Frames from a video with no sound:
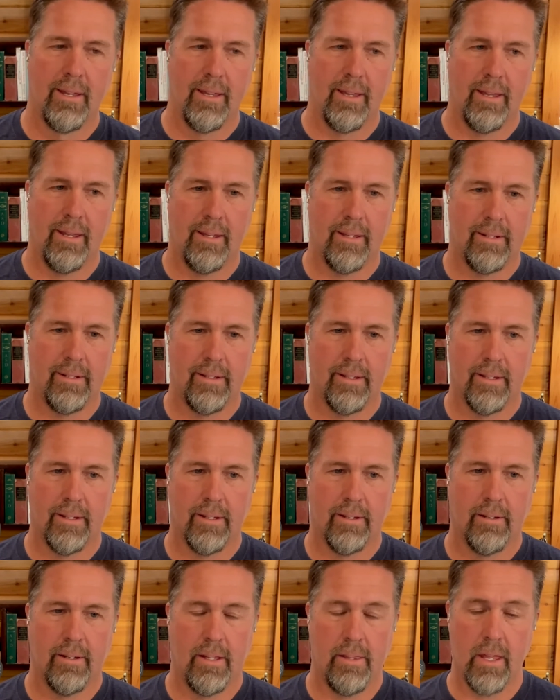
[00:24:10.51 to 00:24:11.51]
And
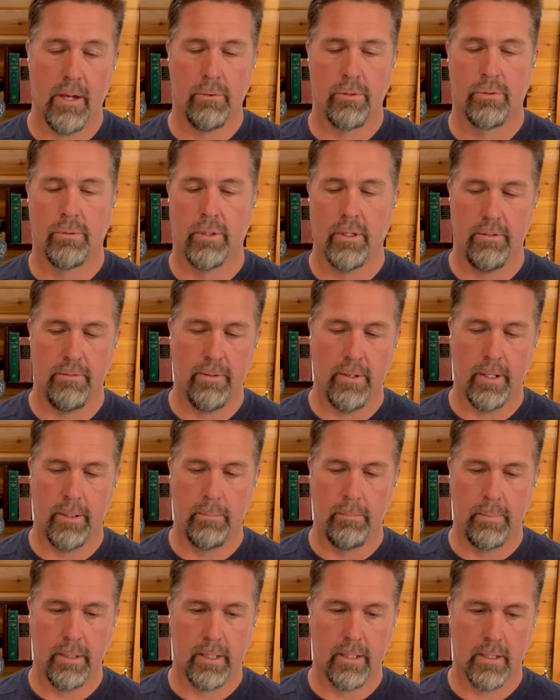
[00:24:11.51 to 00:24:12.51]
that was really fun,
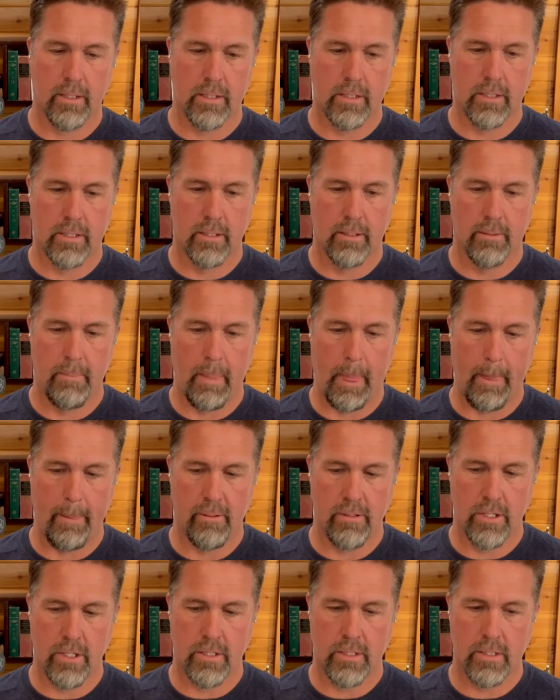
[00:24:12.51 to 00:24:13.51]
because
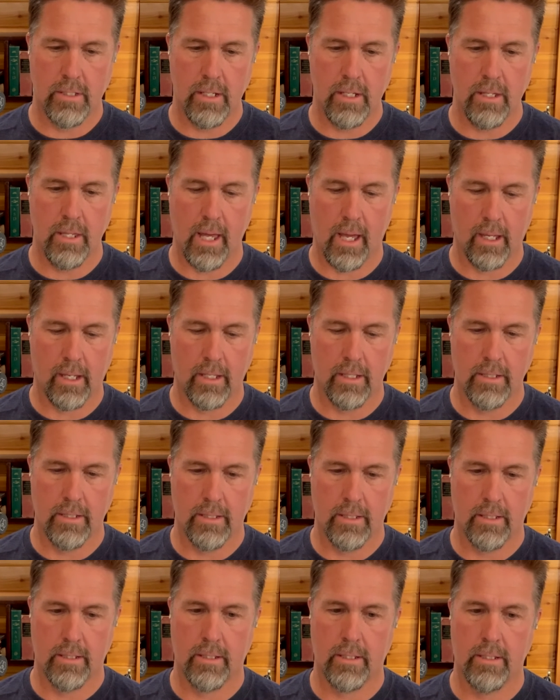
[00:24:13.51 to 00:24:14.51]
to see that
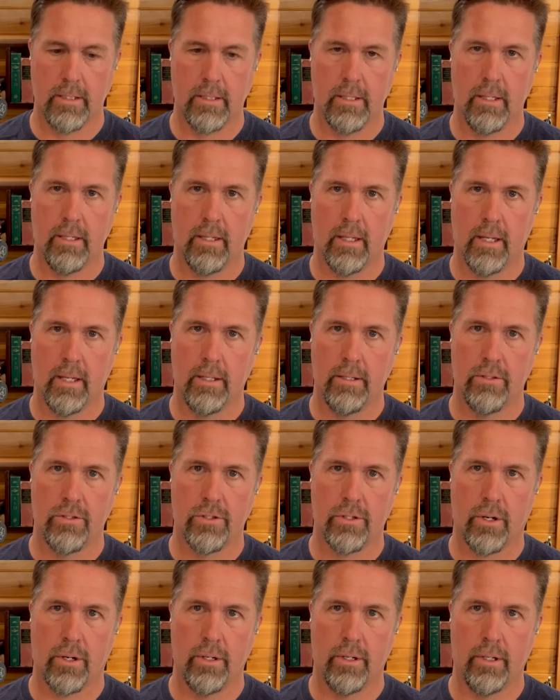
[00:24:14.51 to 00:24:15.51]
consistency then
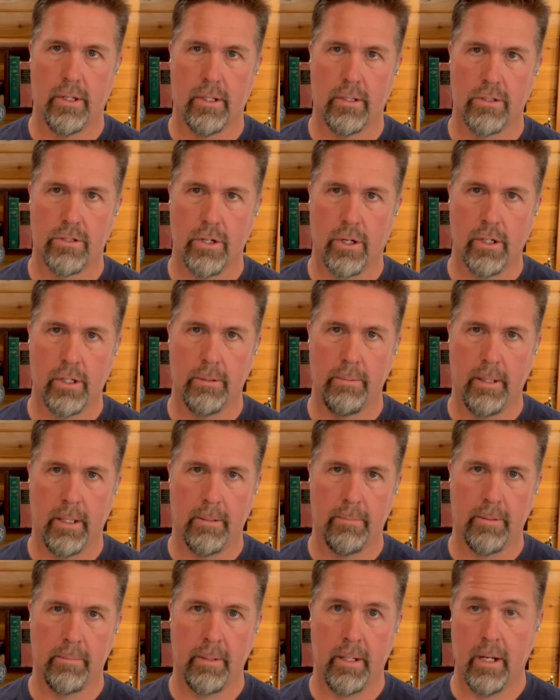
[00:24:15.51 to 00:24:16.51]
starting to be
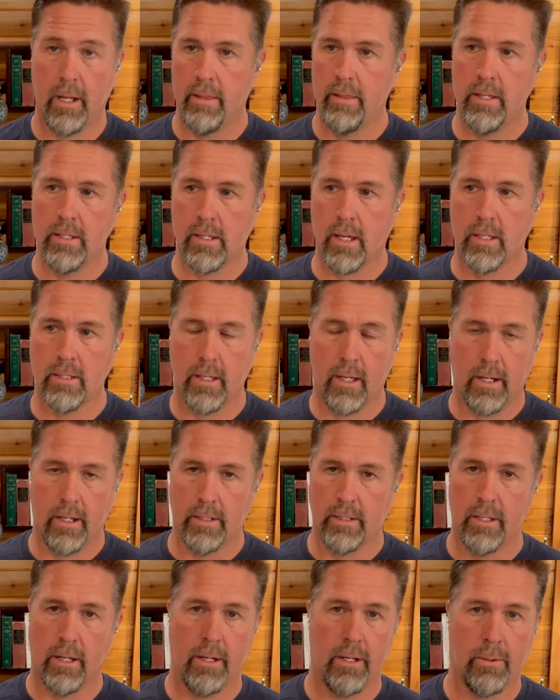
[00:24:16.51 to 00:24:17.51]
implemented. And these guys had a
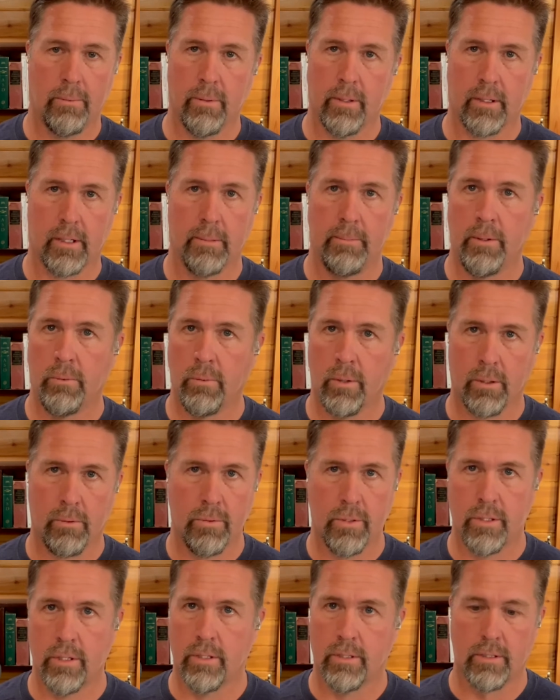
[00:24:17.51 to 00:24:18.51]
ton of work. I mean, work
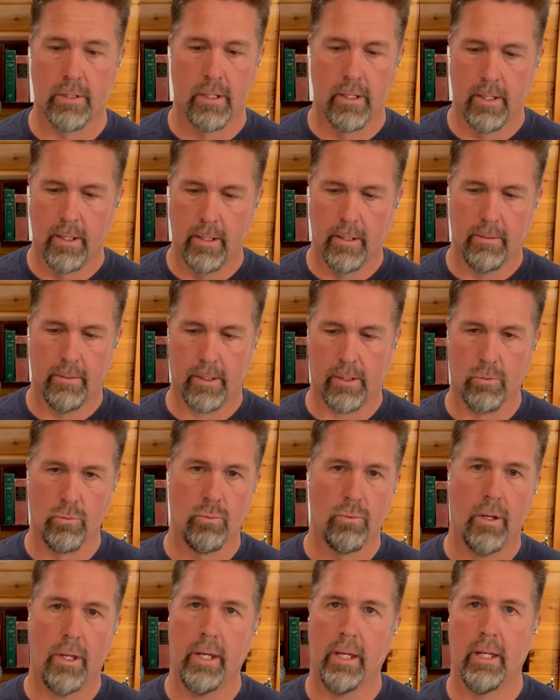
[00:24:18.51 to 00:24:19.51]
was just like
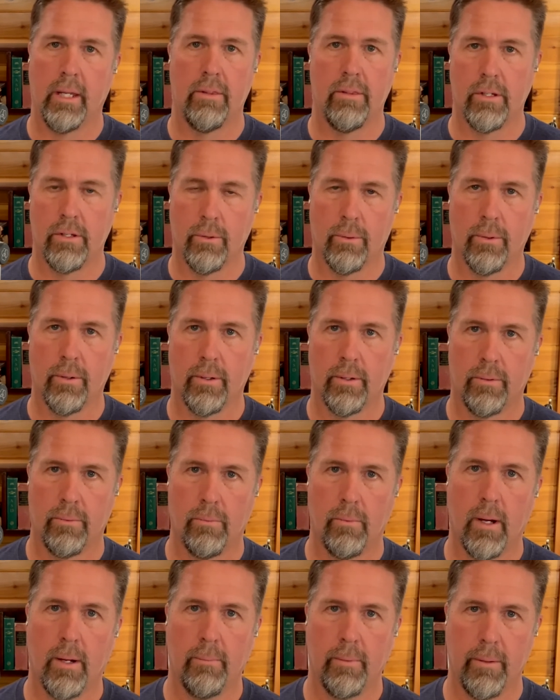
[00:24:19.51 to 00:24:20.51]
running in the door
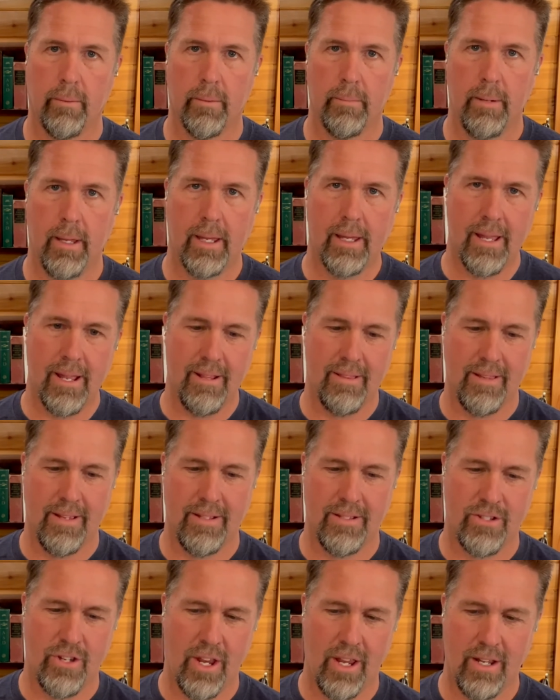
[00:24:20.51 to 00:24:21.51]
while we were making
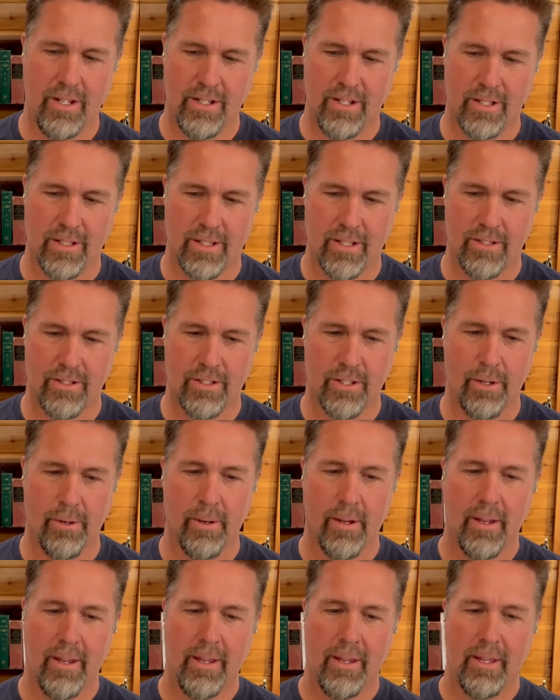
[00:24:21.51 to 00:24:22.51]
these changes. And so
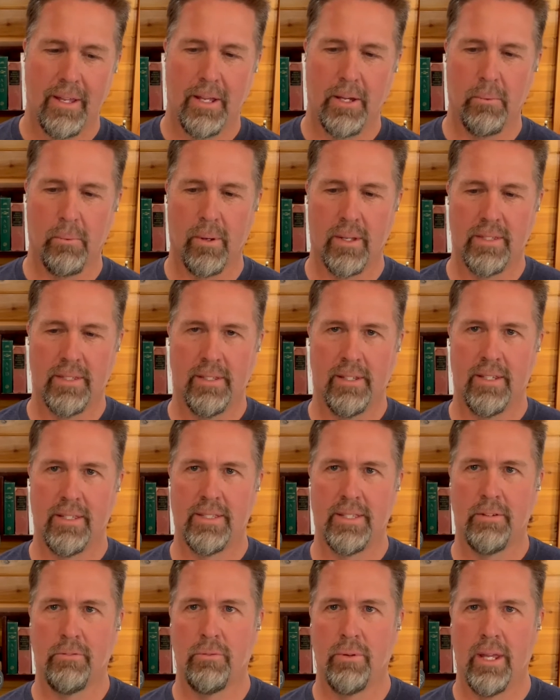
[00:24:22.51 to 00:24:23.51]
it wasn't as
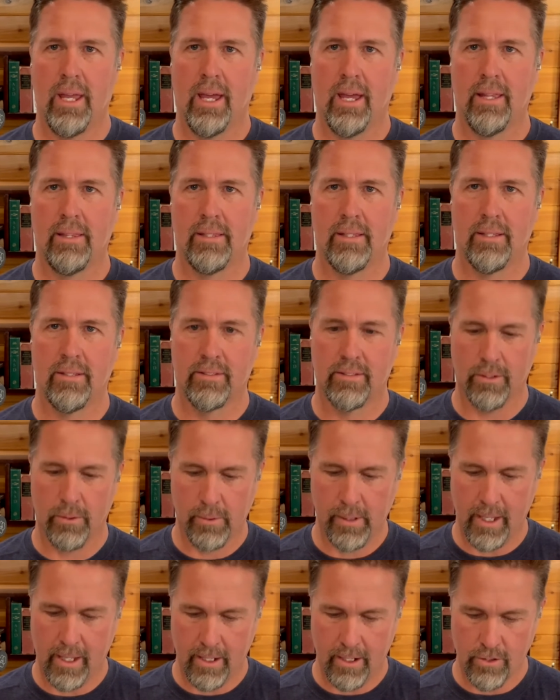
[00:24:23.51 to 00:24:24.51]
if we had this,
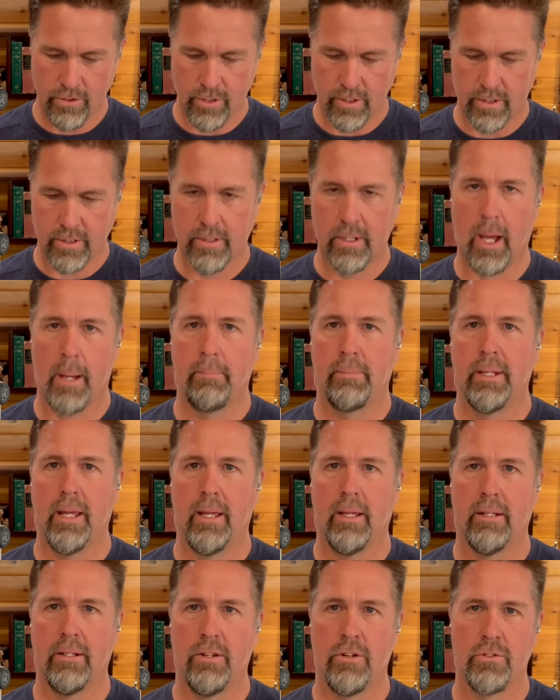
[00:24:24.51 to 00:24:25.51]
okay, here's a stop
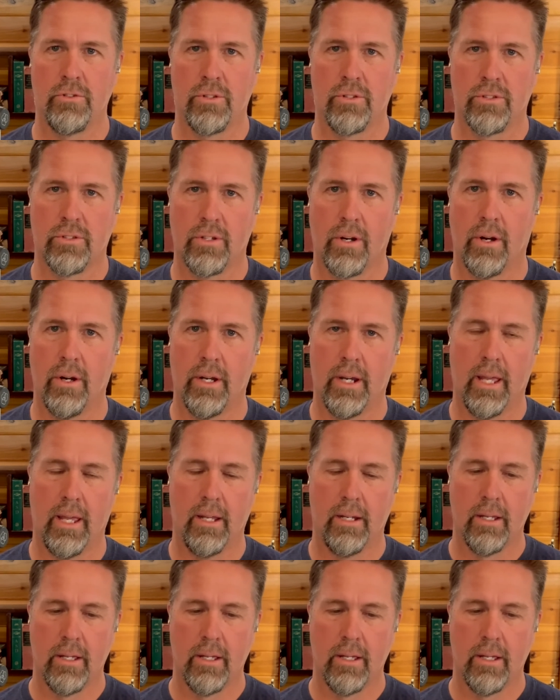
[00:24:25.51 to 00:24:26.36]
date and here's a start date.